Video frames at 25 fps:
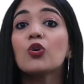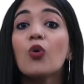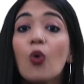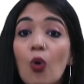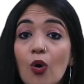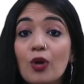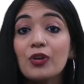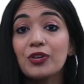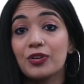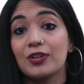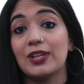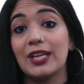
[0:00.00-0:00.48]

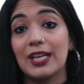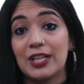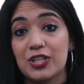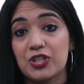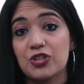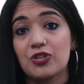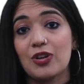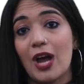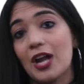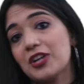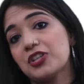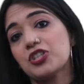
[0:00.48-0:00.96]
co-create
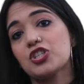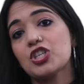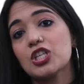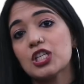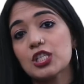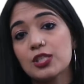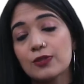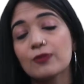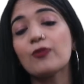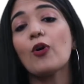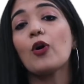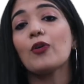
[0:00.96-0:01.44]

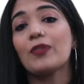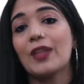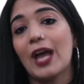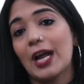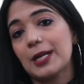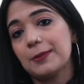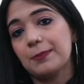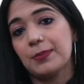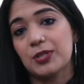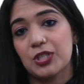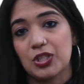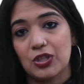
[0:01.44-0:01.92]
strategies for
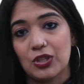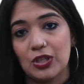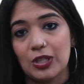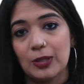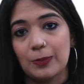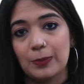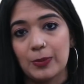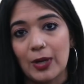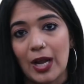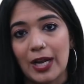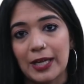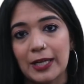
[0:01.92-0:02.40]
that particular
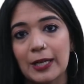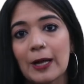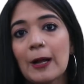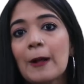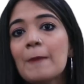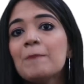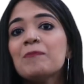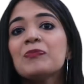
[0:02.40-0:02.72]
brand.